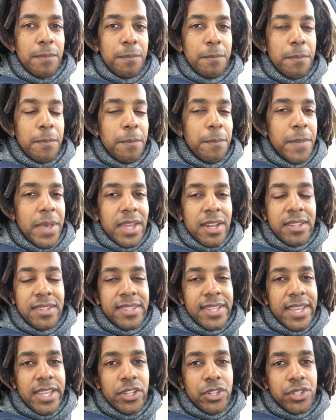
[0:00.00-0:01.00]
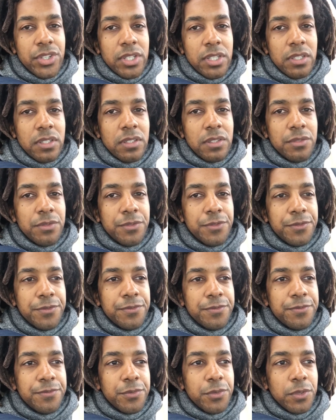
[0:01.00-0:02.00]
Meditation,
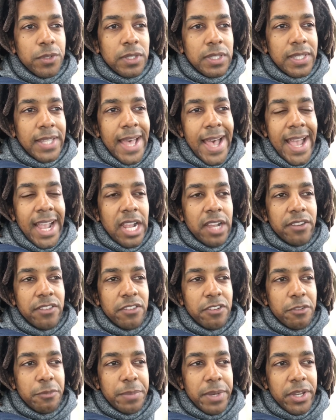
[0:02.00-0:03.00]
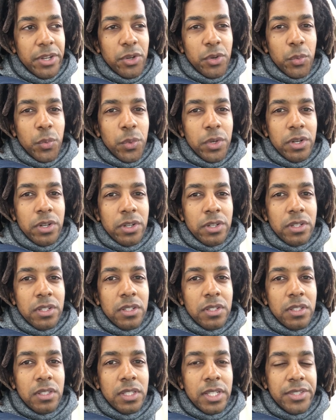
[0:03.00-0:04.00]
for lack of a better word,
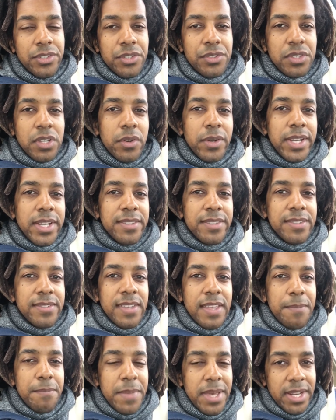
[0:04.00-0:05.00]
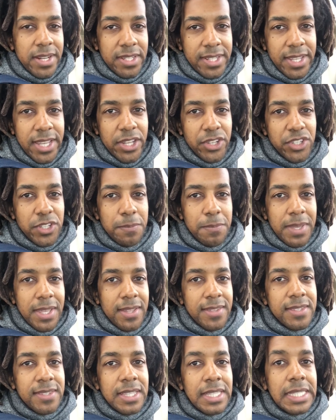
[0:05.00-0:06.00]
let's just go ahead and say meditation
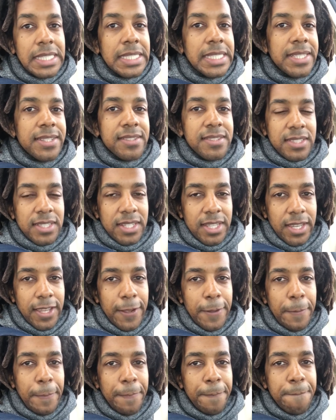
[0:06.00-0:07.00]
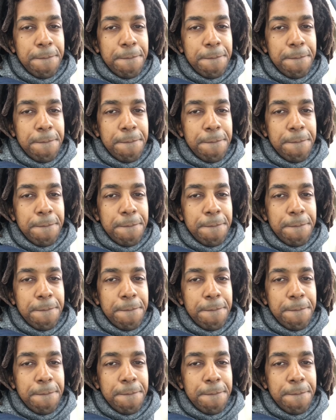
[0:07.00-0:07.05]
means listening